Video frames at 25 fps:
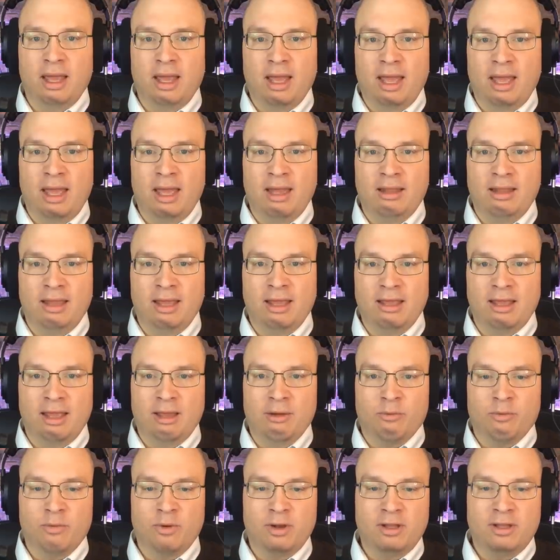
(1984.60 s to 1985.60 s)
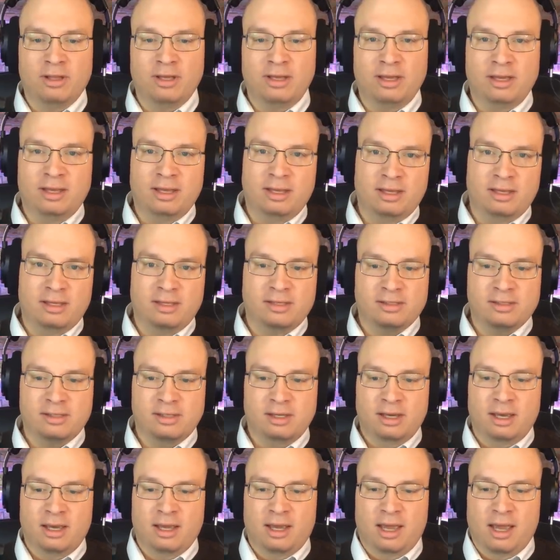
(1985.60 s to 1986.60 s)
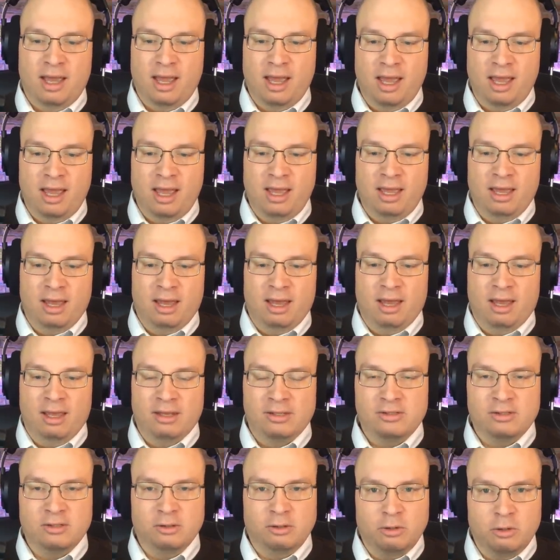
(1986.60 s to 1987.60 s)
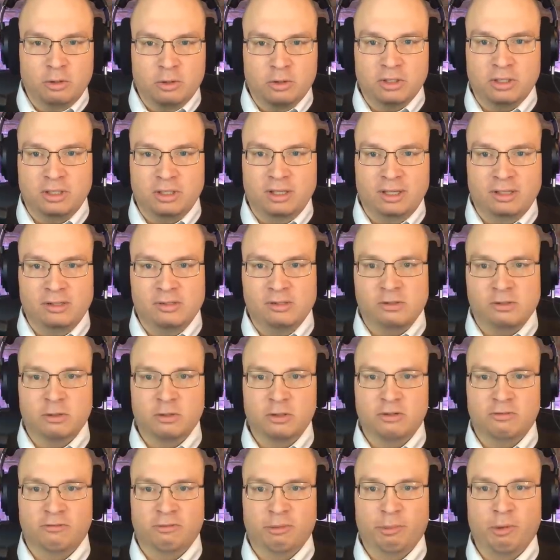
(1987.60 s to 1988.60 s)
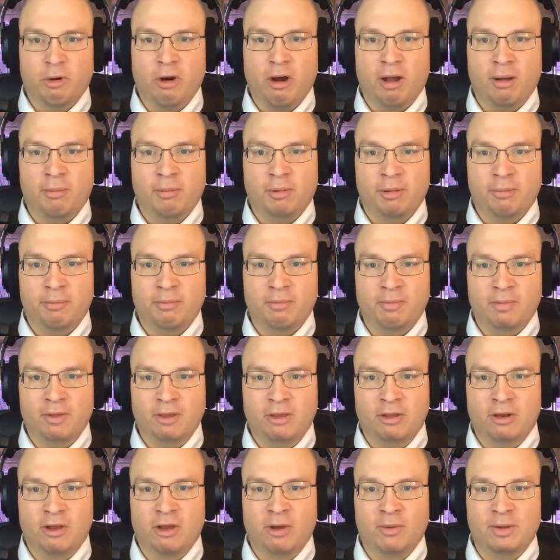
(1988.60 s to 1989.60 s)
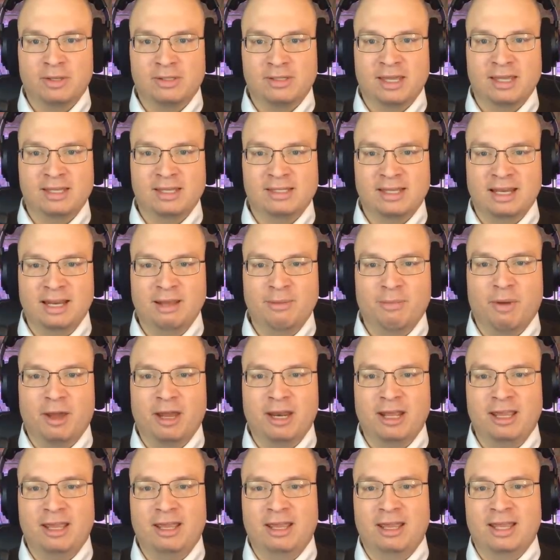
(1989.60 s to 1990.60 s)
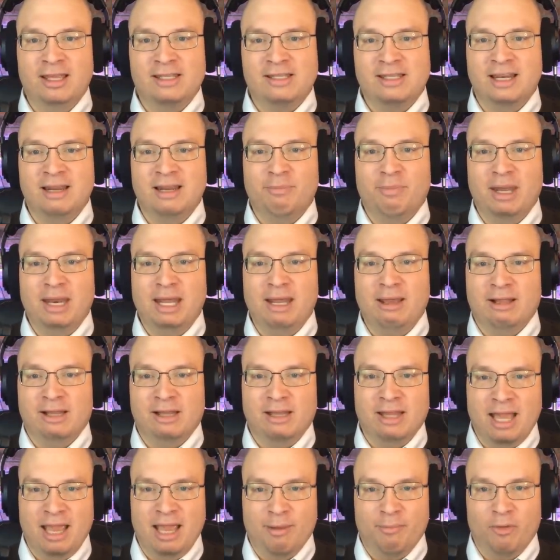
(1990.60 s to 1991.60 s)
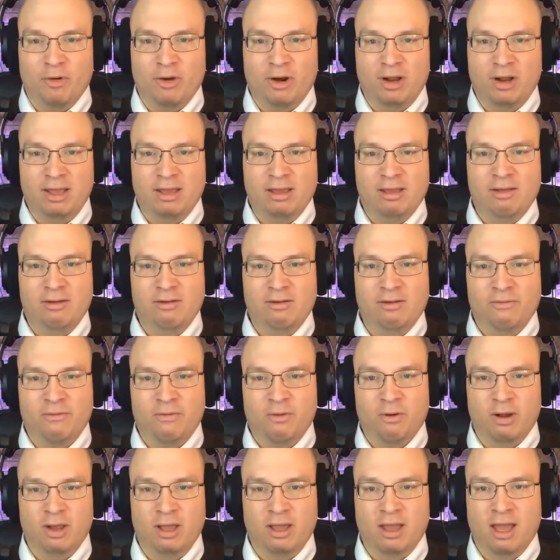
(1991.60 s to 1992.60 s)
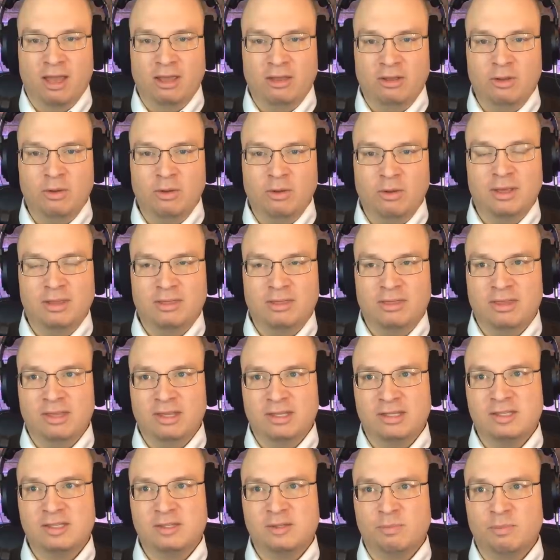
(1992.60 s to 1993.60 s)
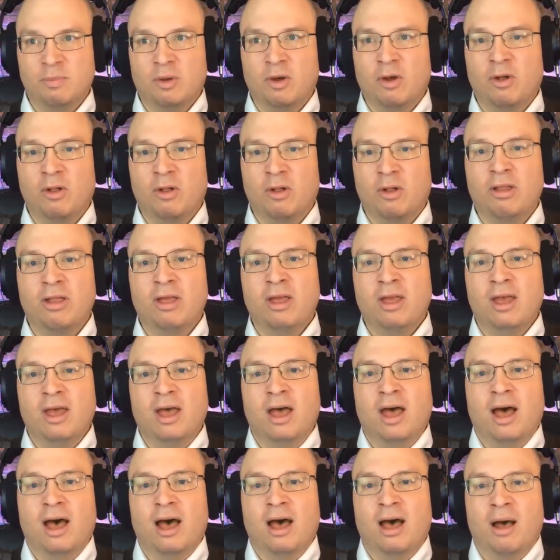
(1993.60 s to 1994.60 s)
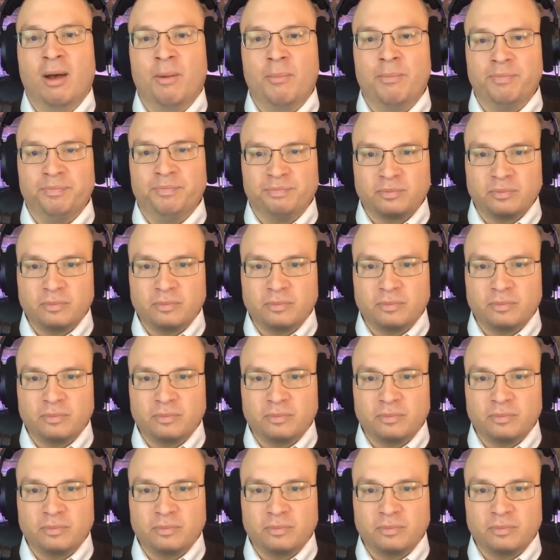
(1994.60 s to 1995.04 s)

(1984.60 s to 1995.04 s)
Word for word: it, it, it really is a uh, solution in search of a problem. You know, is is anybody is anybody clamoring for a, a unit this small? Um,